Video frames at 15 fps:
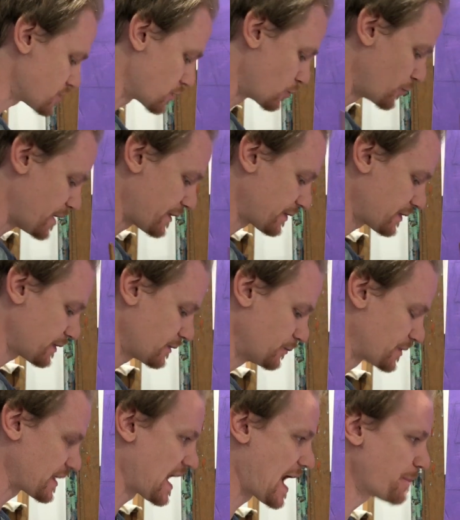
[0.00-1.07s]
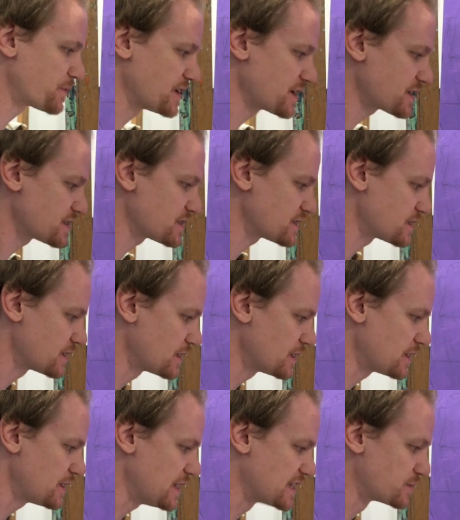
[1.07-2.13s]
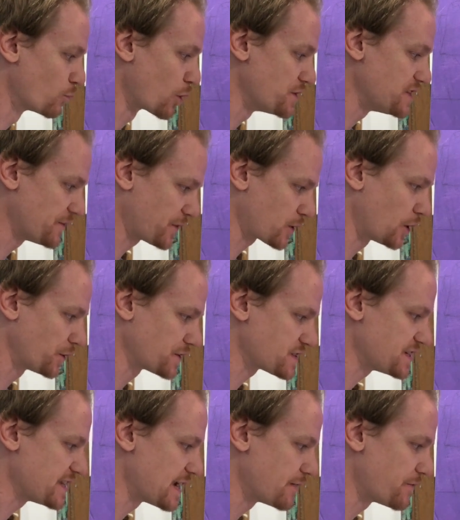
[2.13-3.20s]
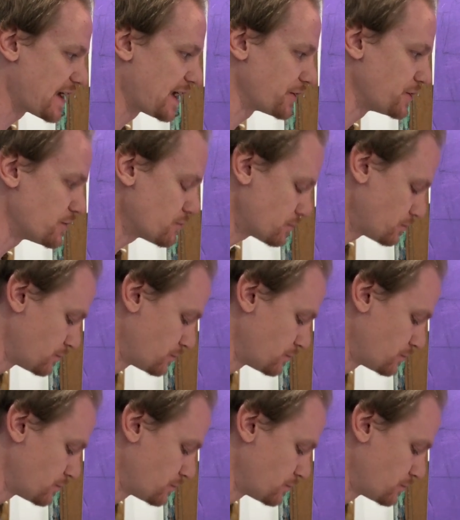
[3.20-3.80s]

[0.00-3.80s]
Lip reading: or with optics, it's more difficult to see that value.